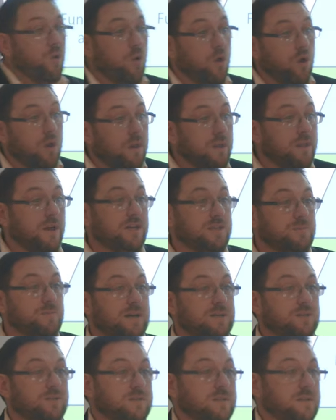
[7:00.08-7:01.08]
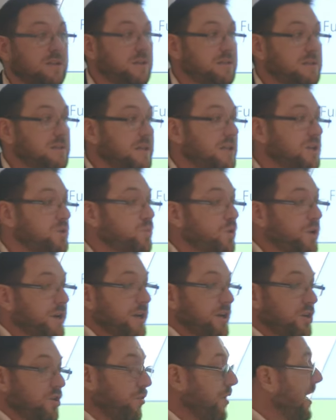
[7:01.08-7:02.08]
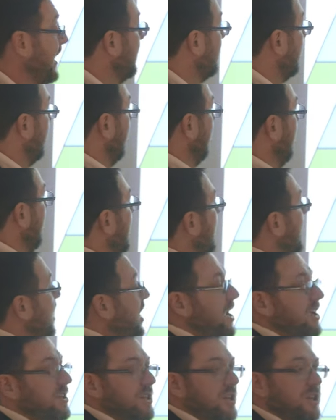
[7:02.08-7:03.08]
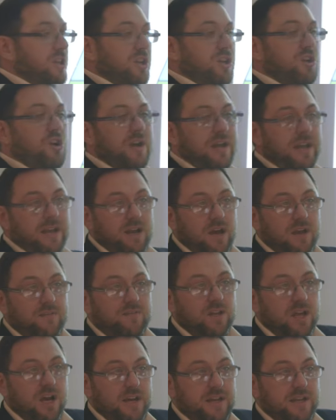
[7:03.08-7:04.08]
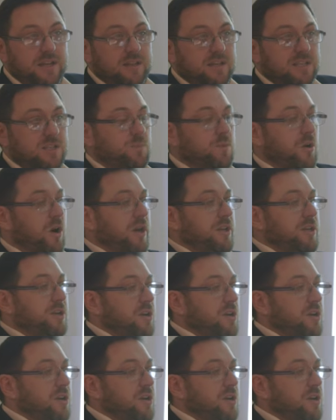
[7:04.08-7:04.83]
all of those muscles and those slings working correctly so that you're not getting overloading in the spine,